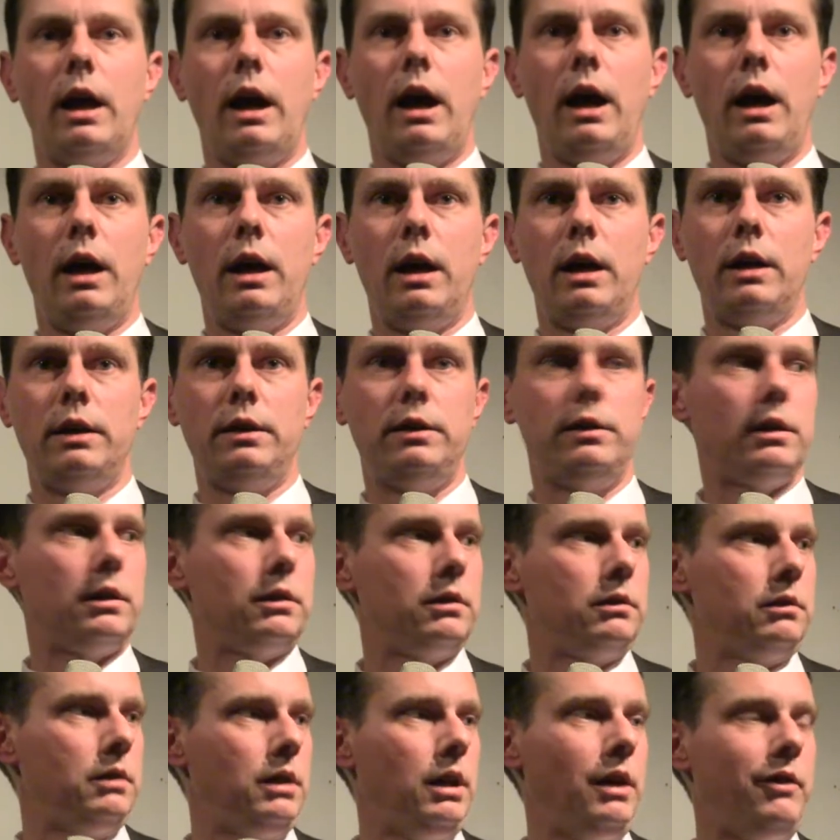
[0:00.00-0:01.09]
and
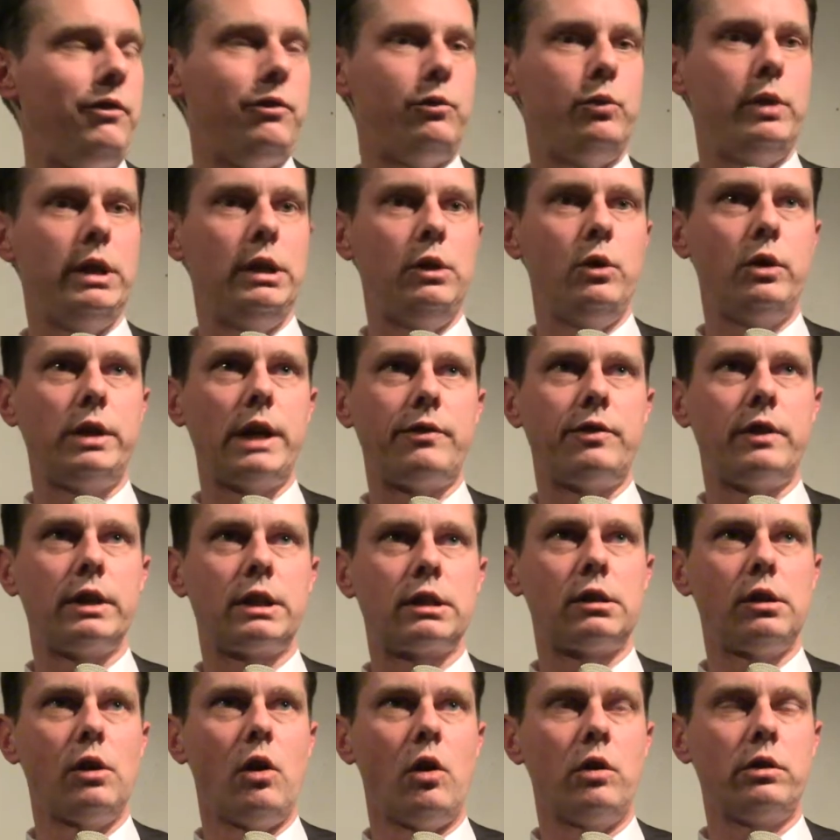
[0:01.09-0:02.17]
if we look at the
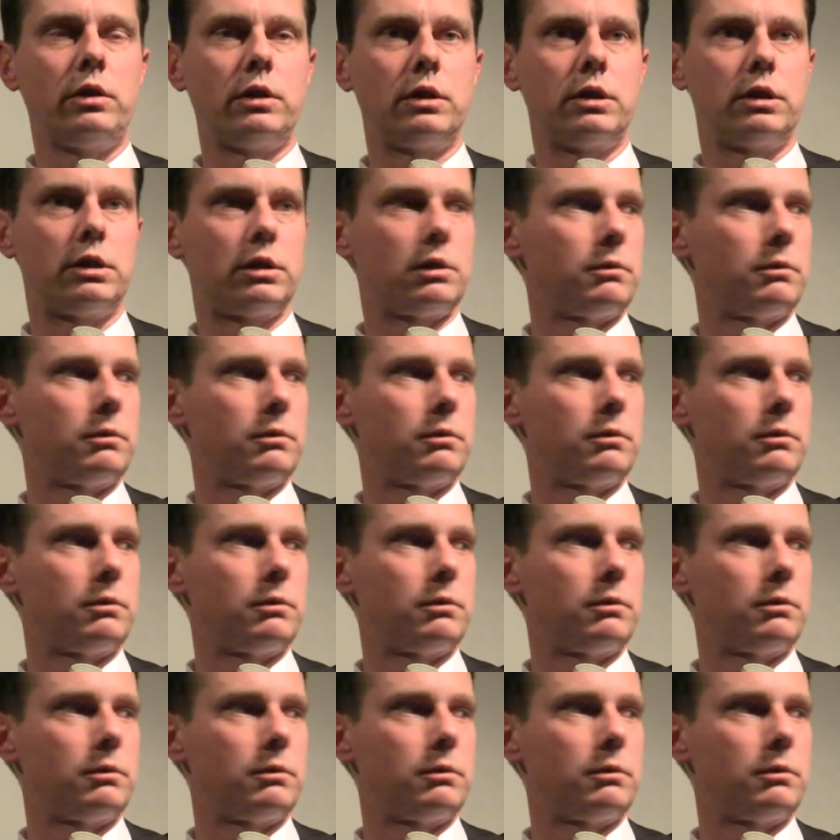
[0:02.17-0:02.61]
clock,